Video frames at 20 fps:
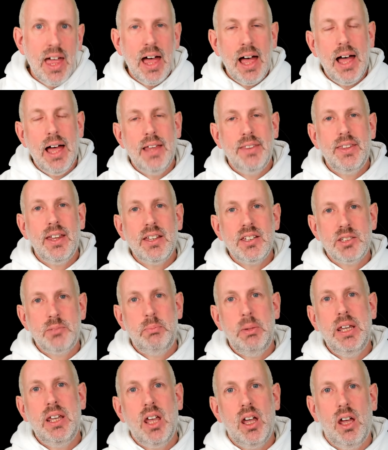And that's
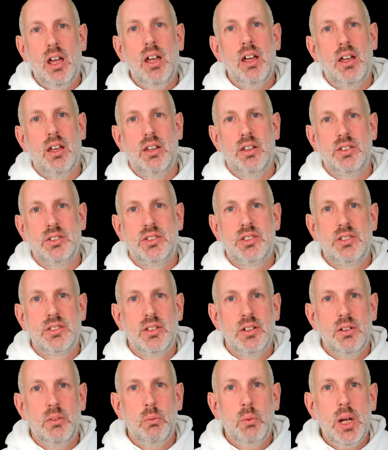because
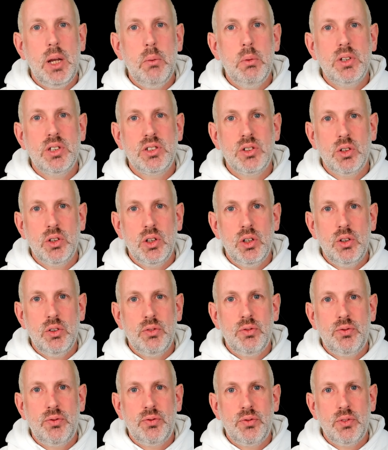we were sort of